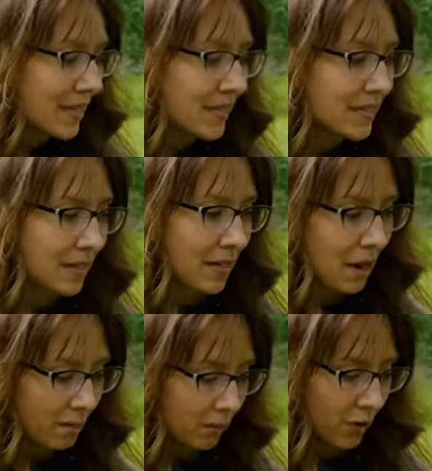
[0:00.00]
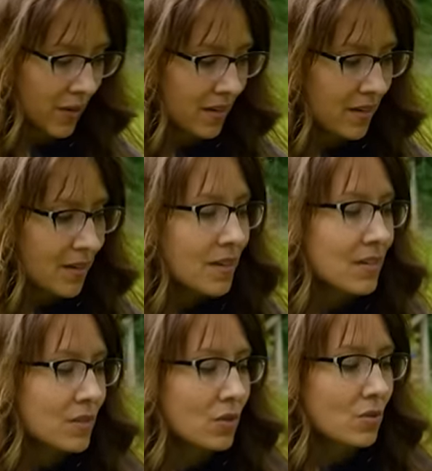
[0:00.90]
is comfrey.
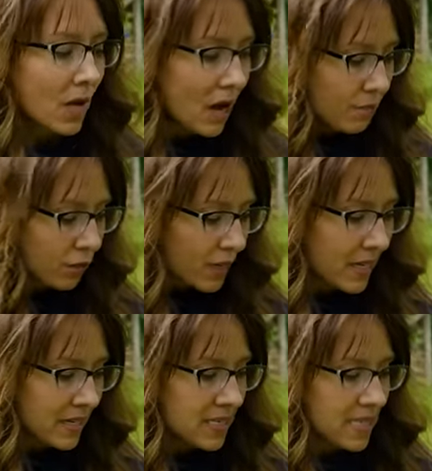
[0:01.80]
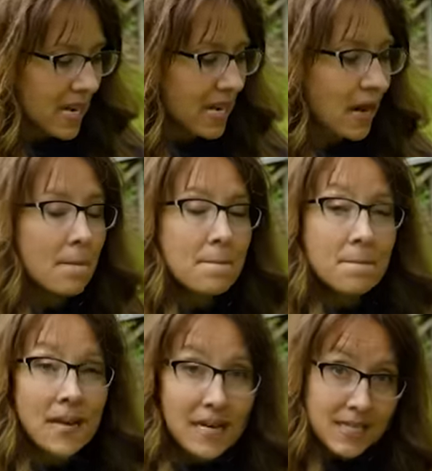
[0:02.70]
So comfrey is a
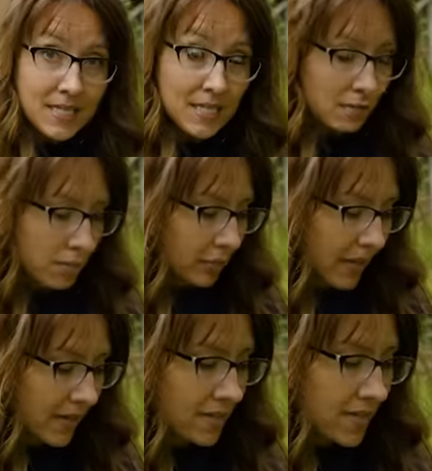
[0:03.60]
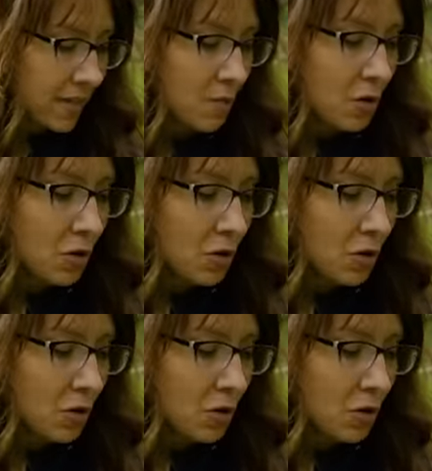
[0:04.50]
amazing plant. It can be